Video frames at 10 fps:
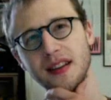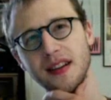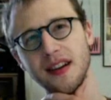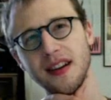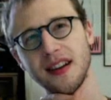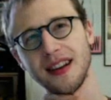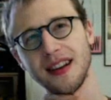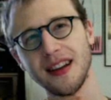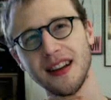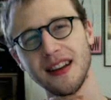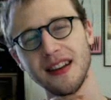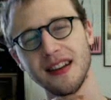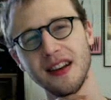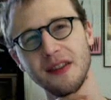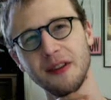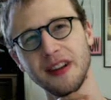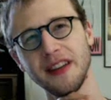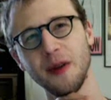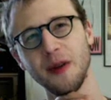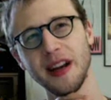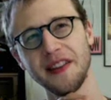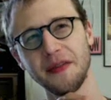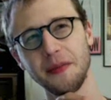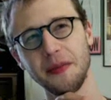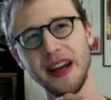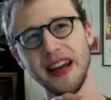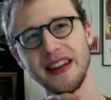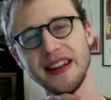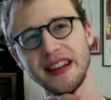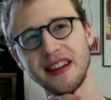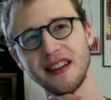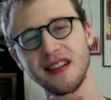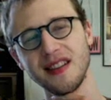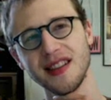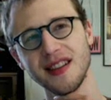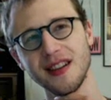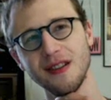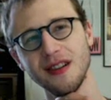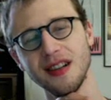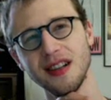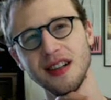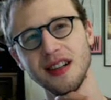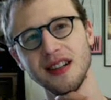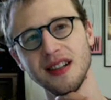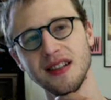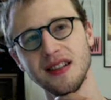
no, I, I, don't want to give away anything from the ending, so uh,